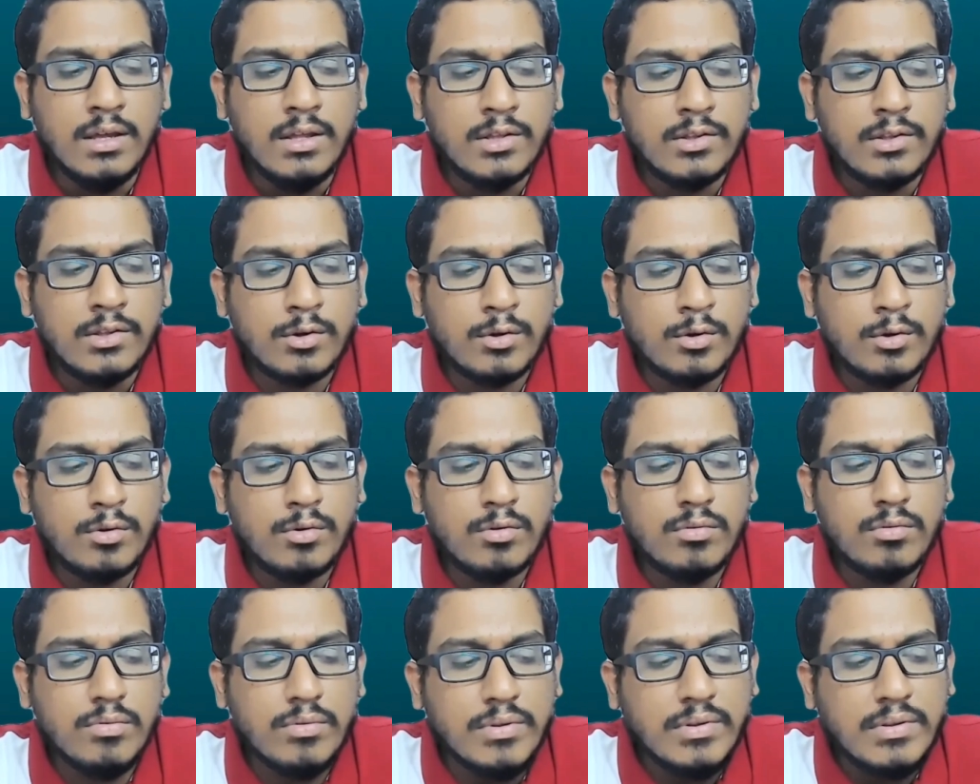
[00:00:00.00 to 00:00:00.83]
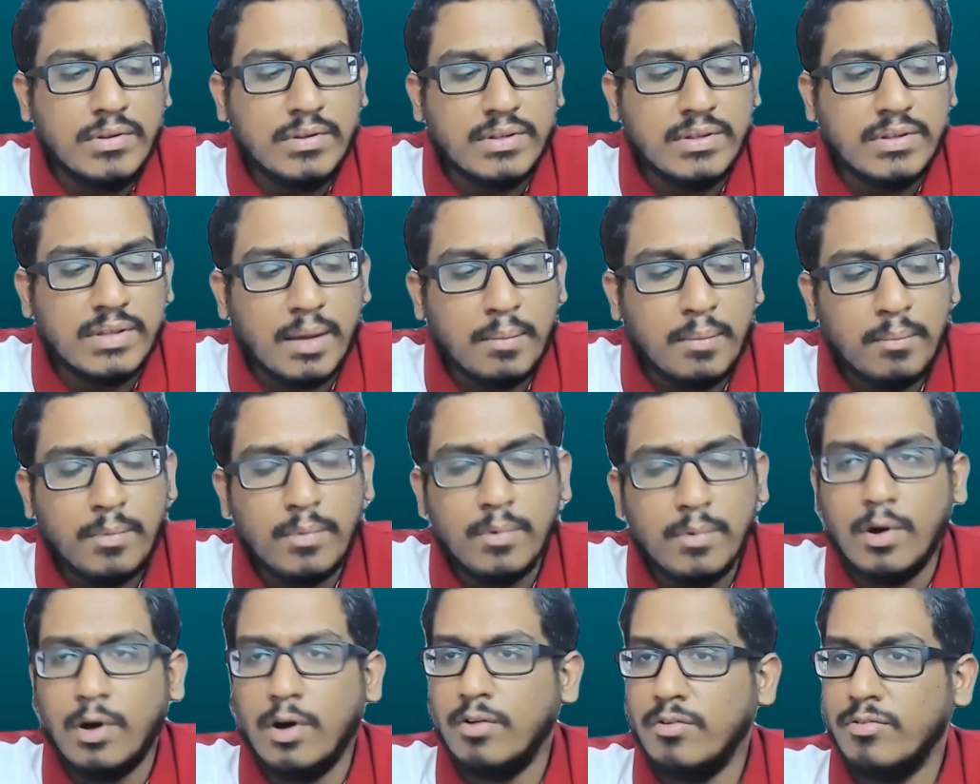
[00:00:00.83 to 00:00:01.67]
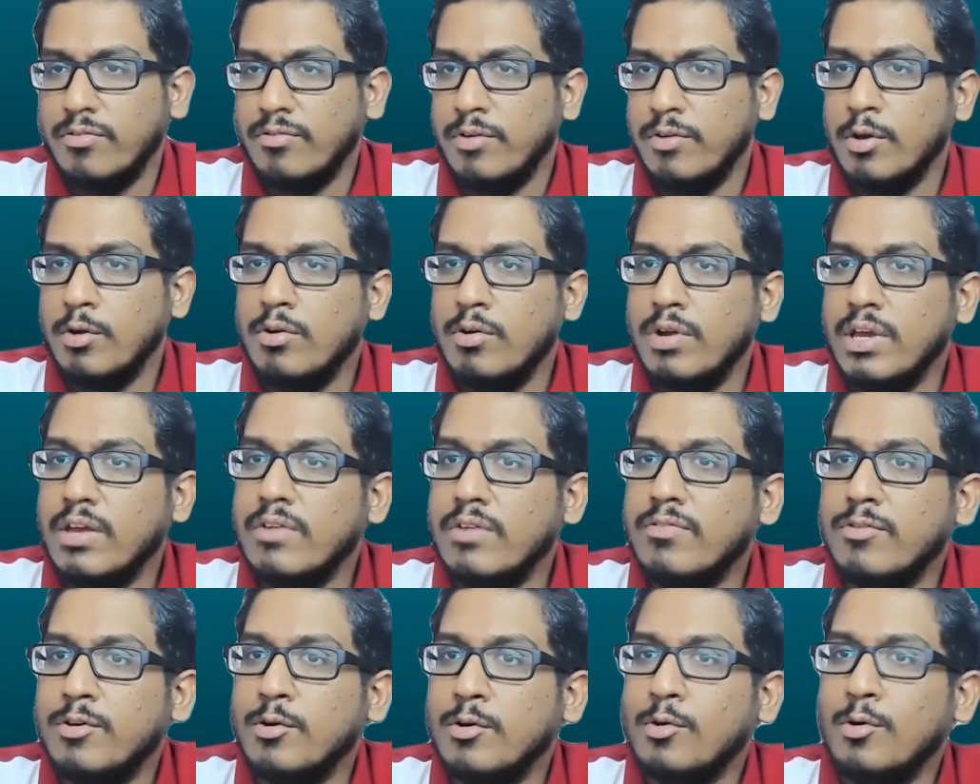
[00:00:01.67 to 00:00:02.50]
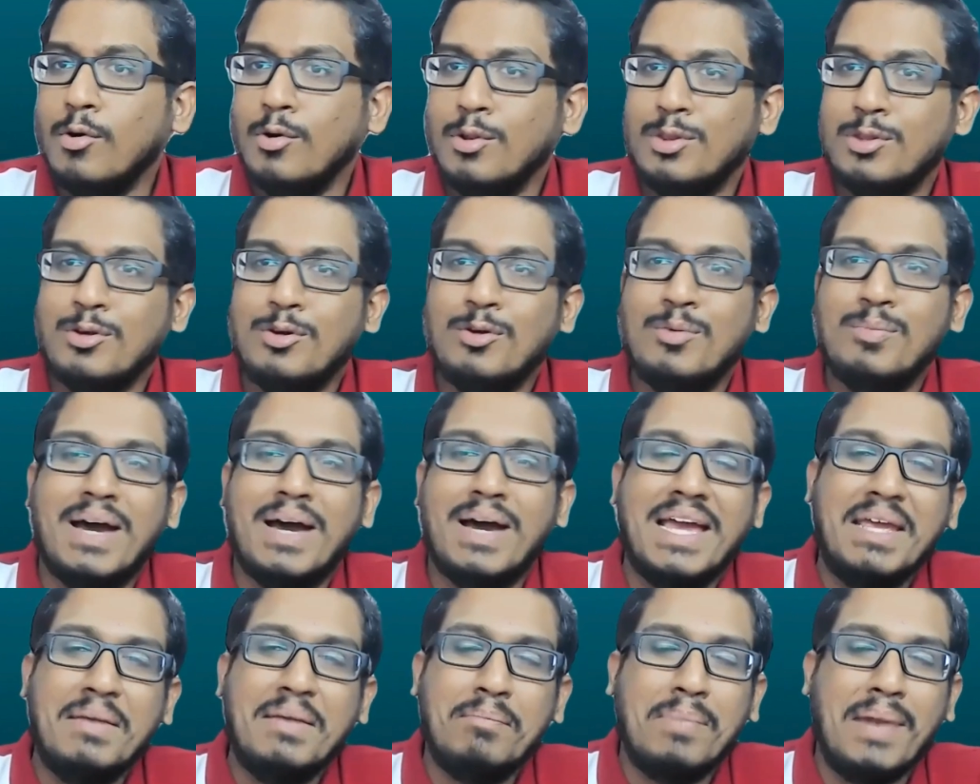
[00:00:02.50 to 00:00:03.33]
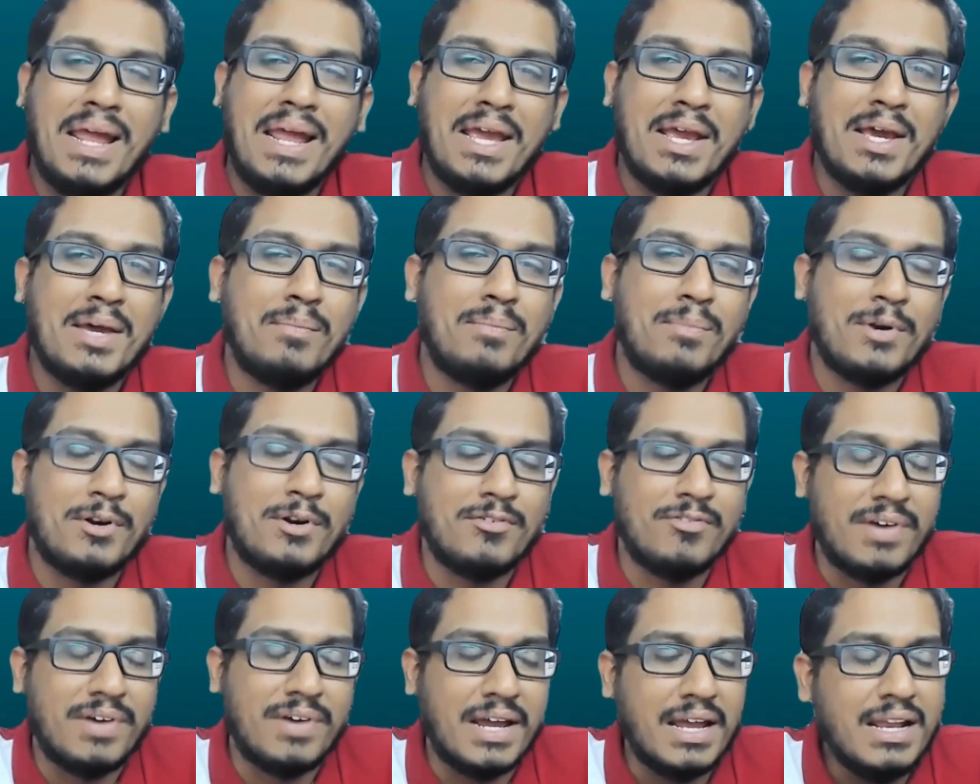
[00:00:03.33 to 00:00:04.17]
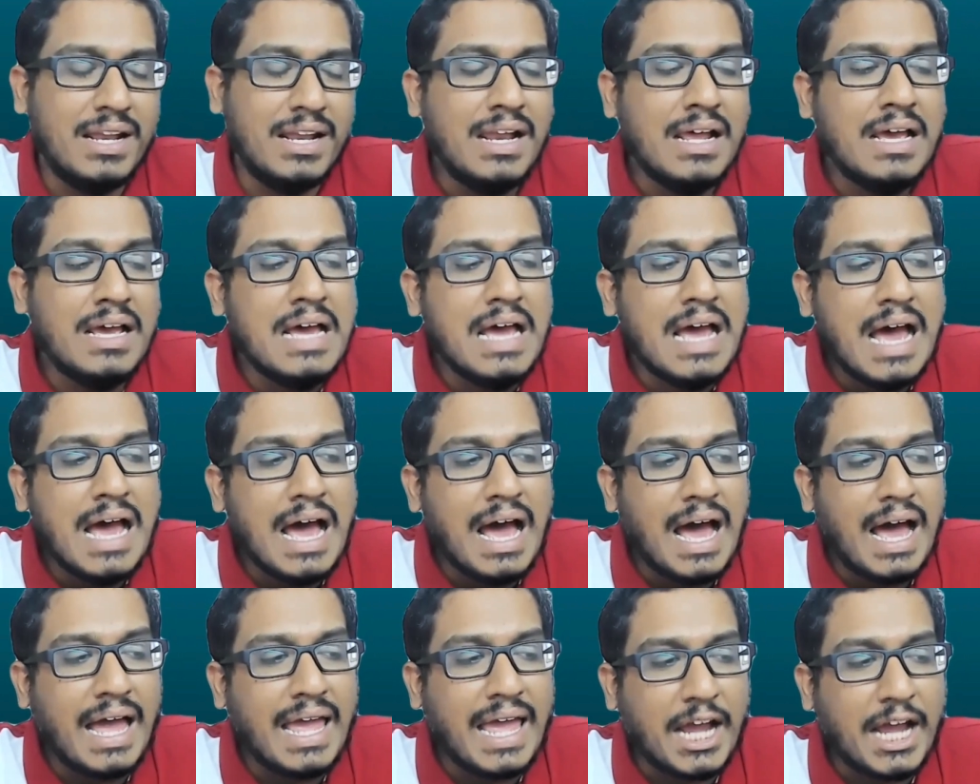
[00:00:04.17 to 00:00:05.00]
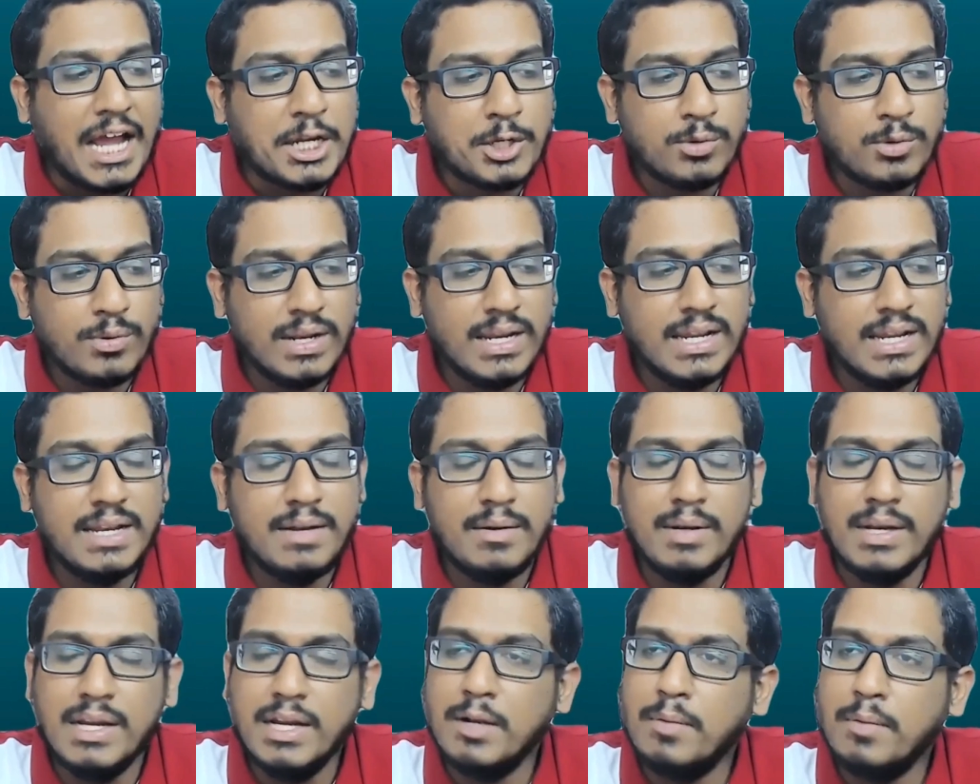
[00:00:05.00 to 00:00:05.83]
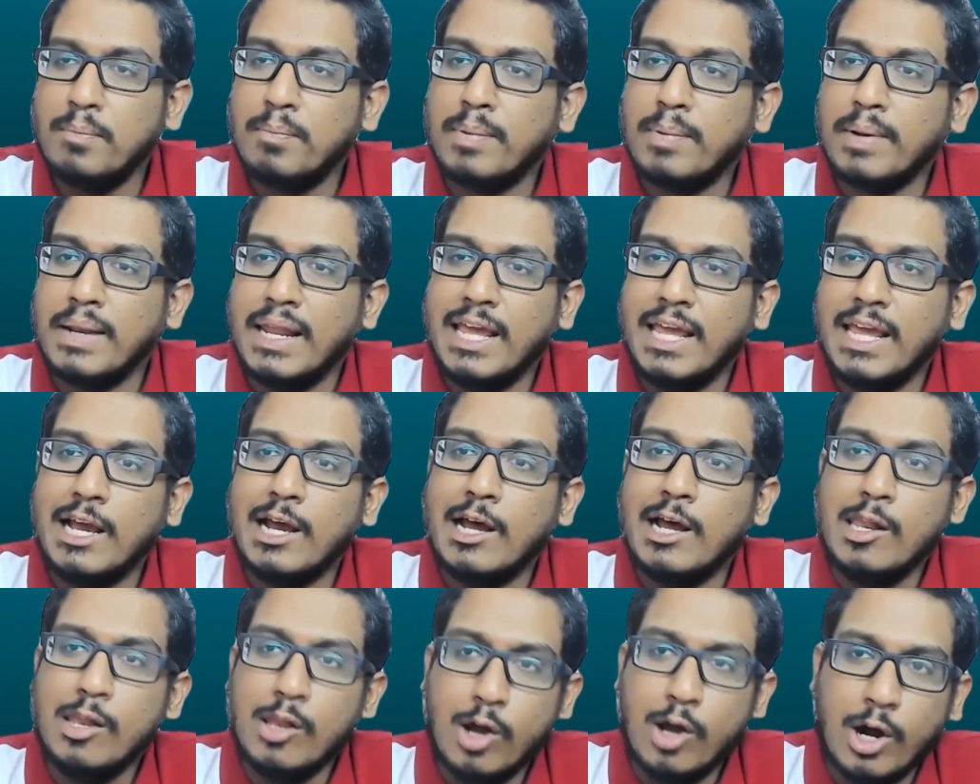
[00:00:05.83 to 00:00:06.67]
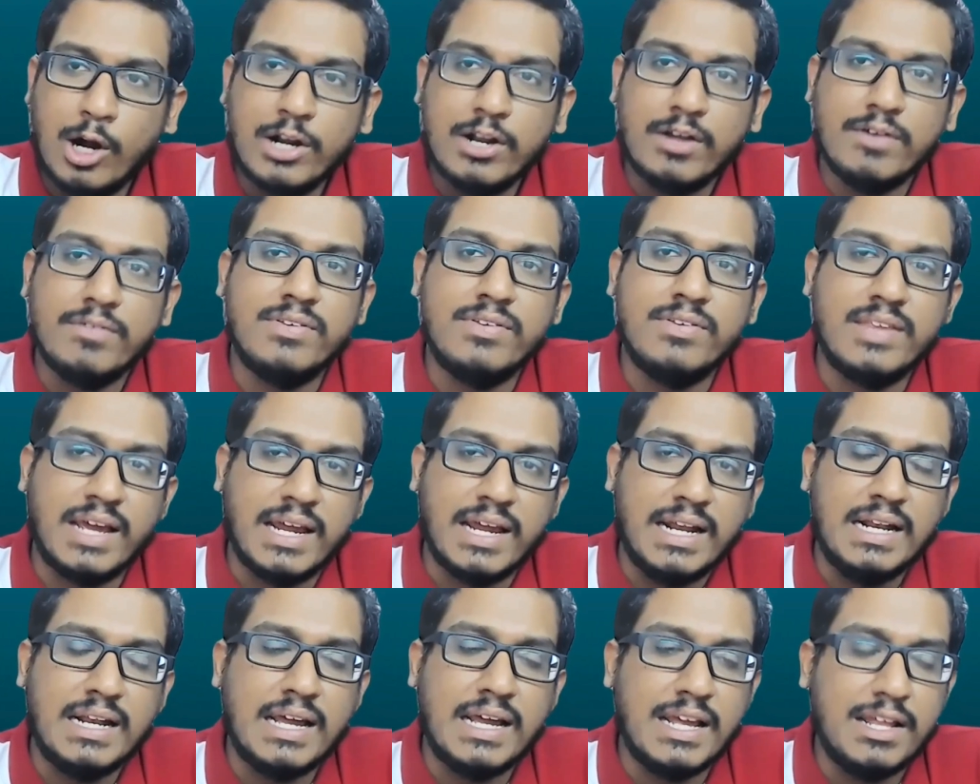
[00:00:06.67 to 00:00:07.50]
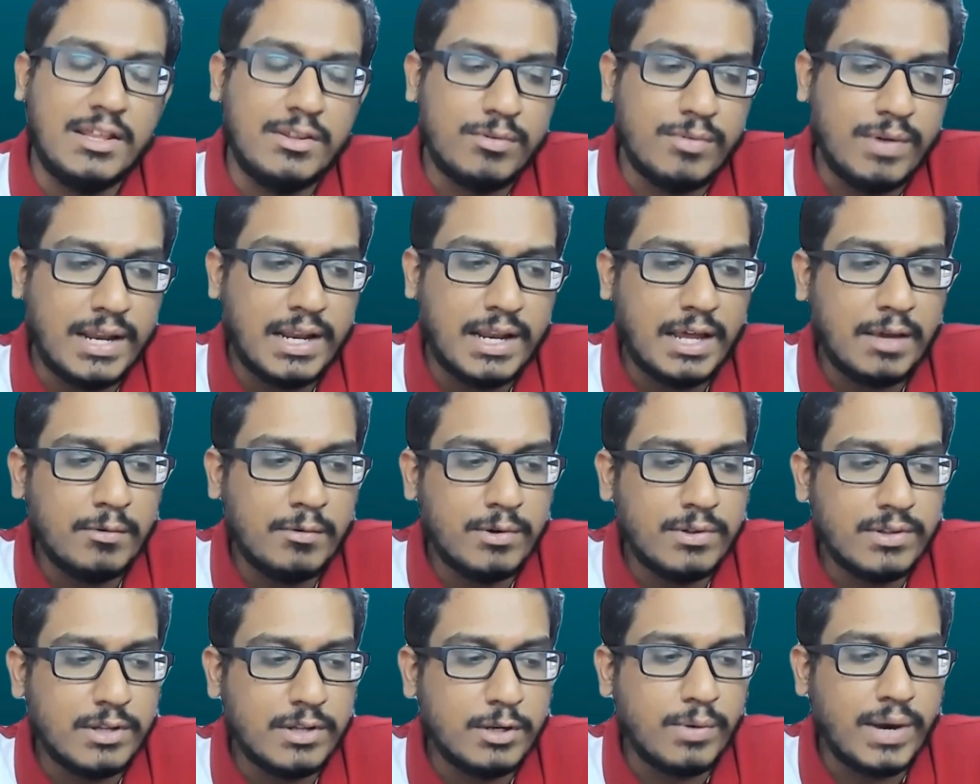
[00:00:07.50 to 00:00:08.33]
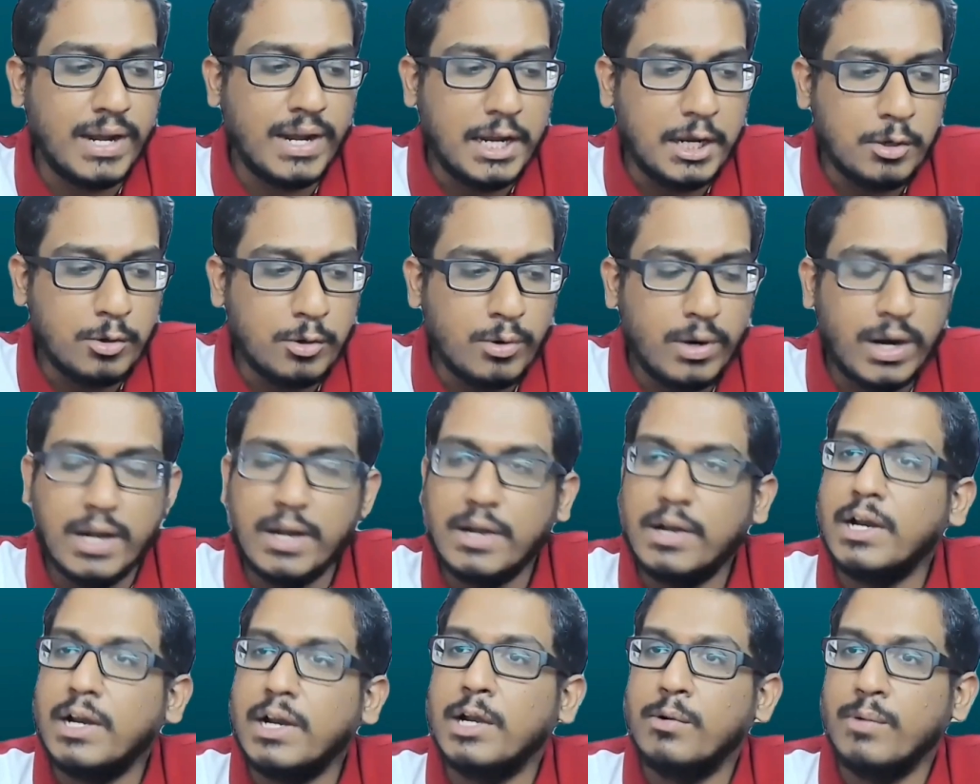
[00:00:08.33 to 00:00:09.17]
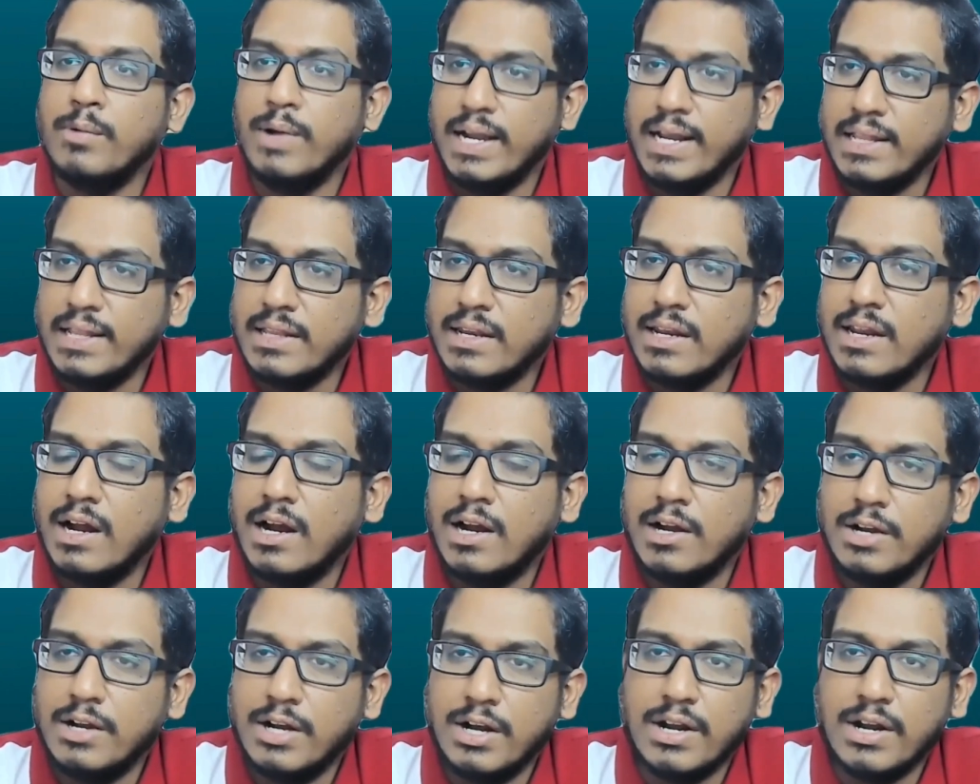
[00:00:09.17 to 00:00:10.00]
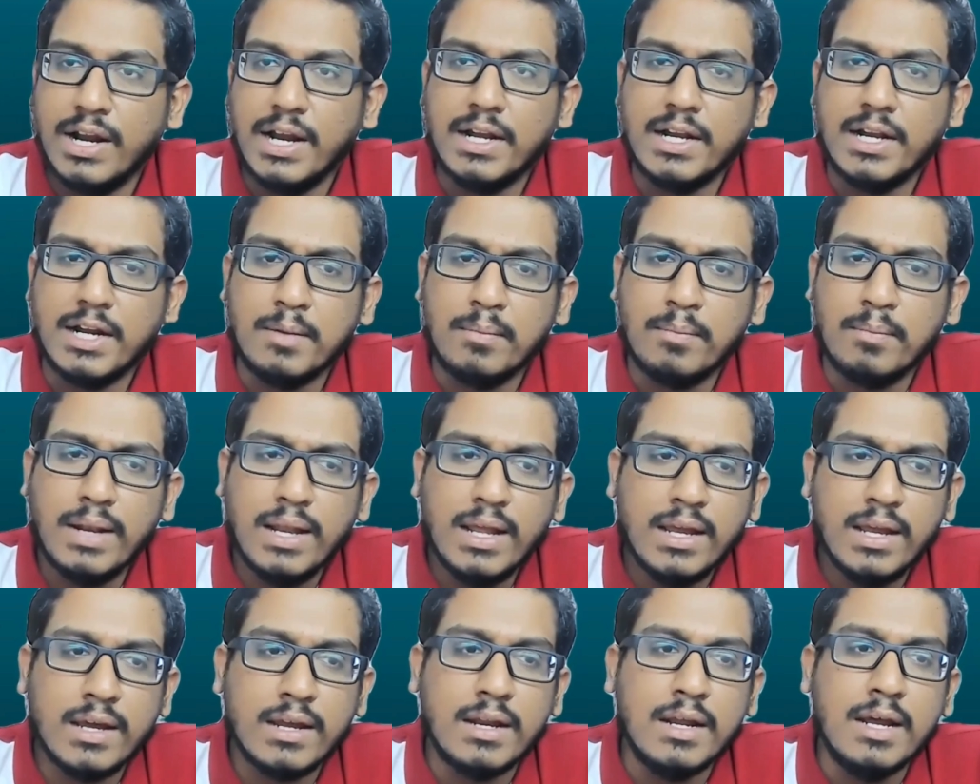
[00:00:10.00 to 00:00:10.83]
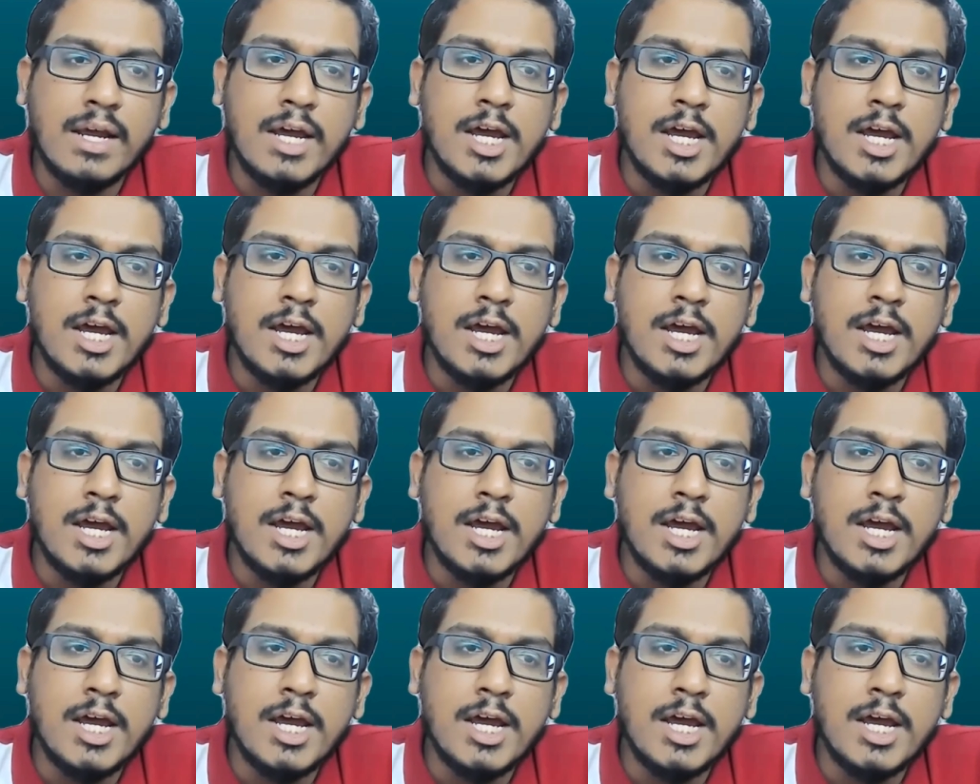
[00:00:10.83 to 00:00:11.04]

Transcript: So some of you, if you go through my player profile, I actually did play a lot of sidelines when I was a 2200, 2300 rated player.